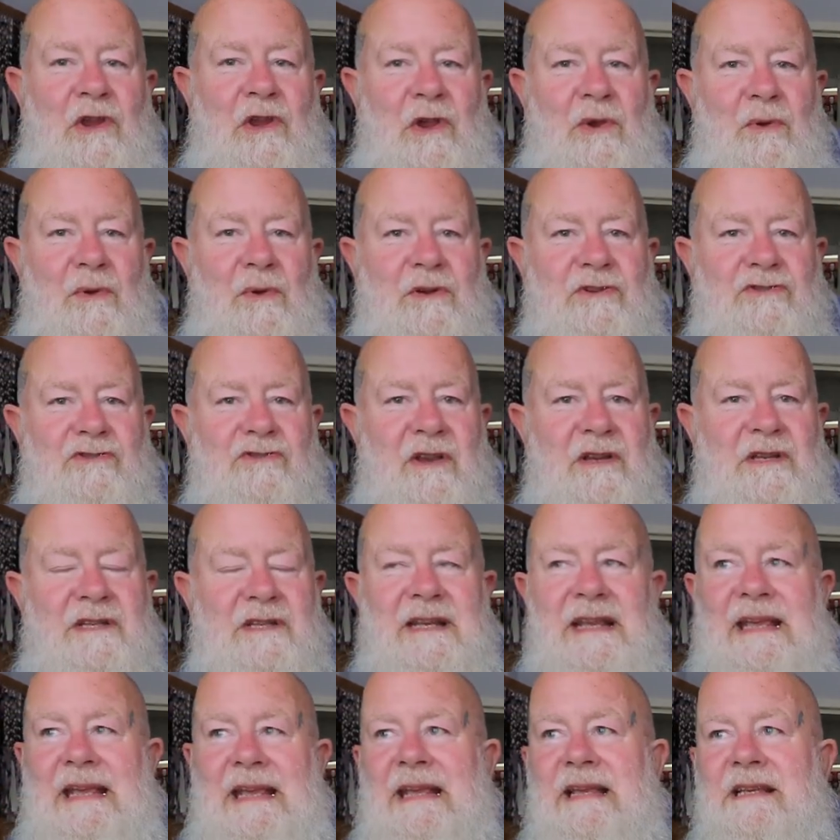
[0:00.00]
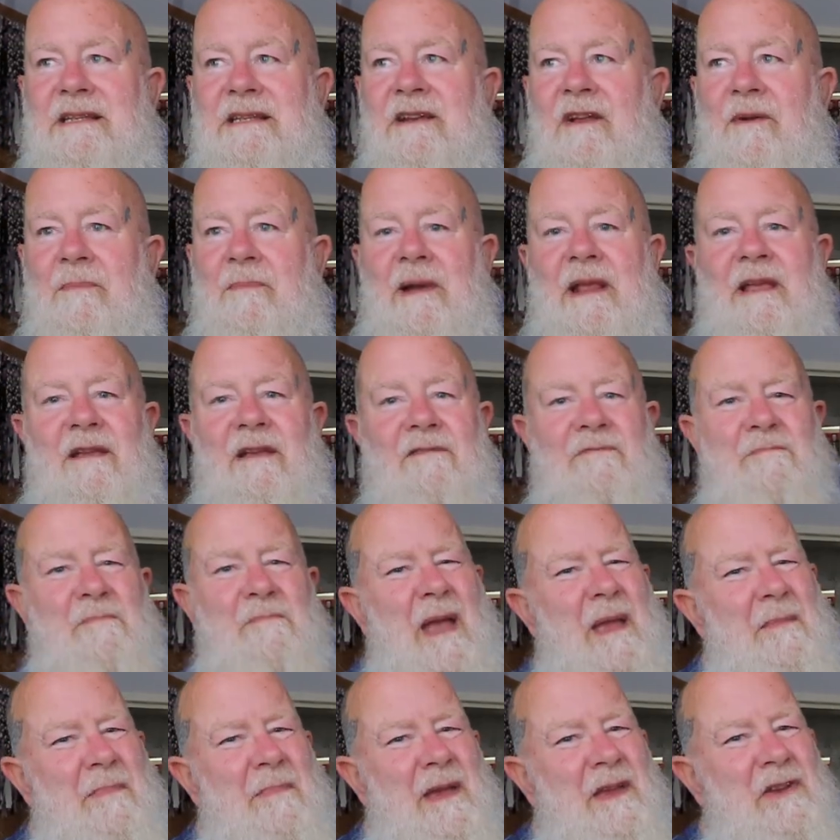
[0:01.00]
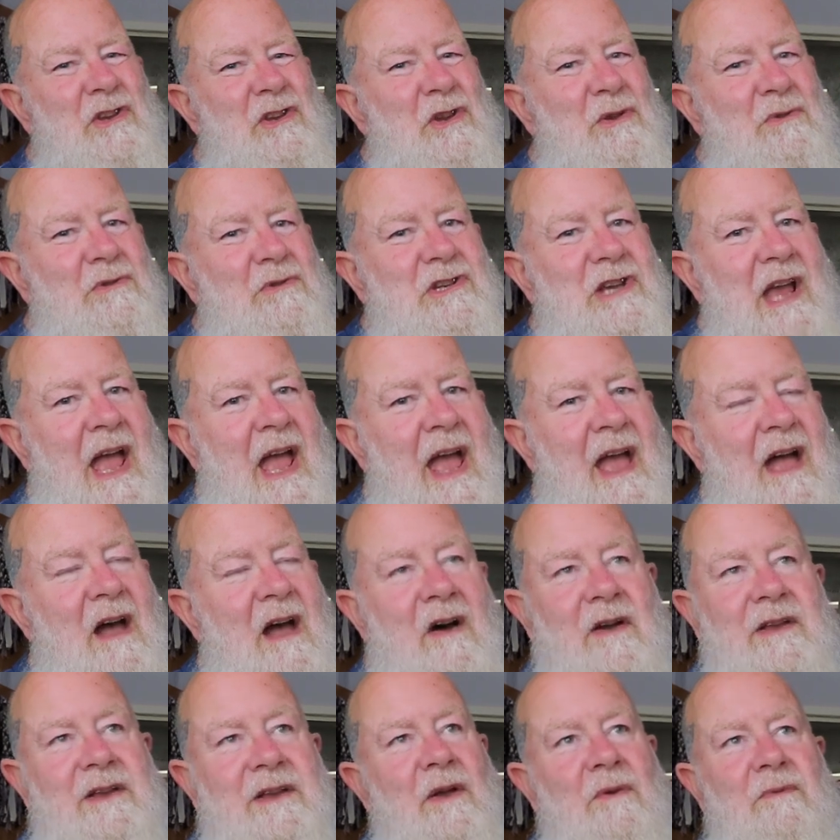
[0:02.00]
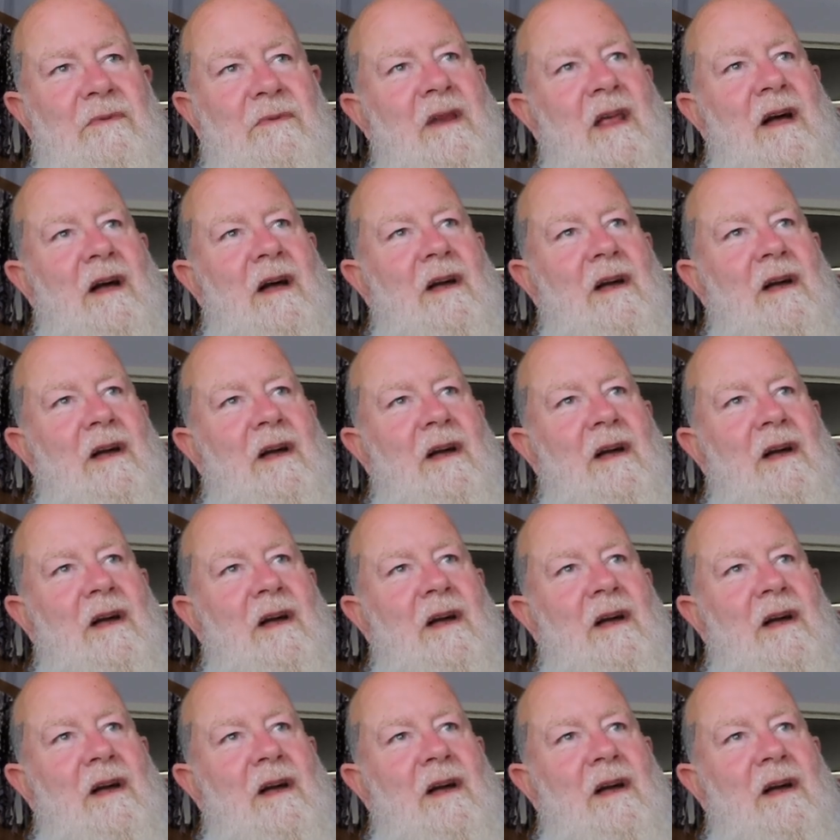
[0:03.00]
new trustees, and I believe maybe a new chair, I don't